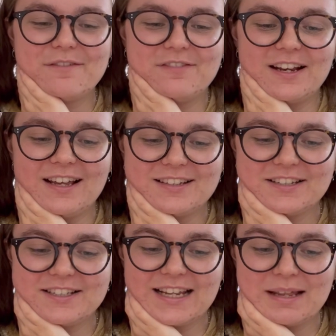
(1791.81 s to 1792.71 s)
FedEx
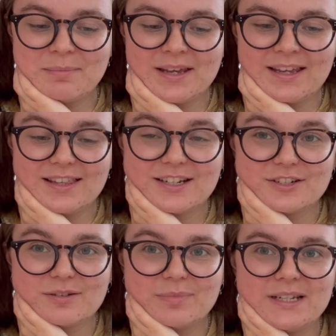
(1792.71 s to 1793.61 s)
are telling me that it
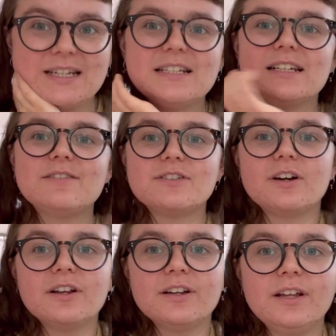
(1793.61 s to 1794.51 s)
should be delivered
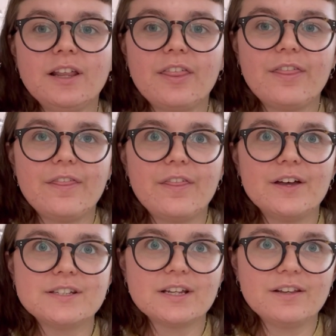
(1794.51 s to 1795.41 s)
on
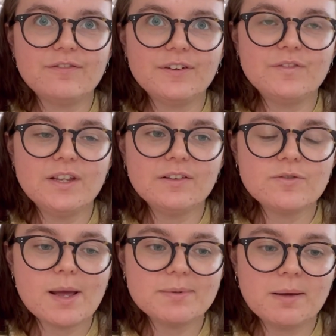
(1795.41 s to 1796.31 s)
Thursday the 15th of
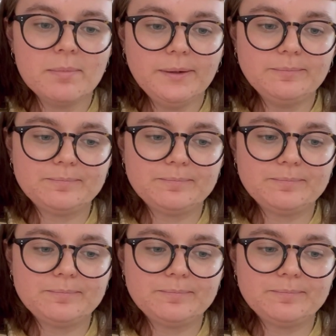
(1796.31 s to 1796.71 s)
September.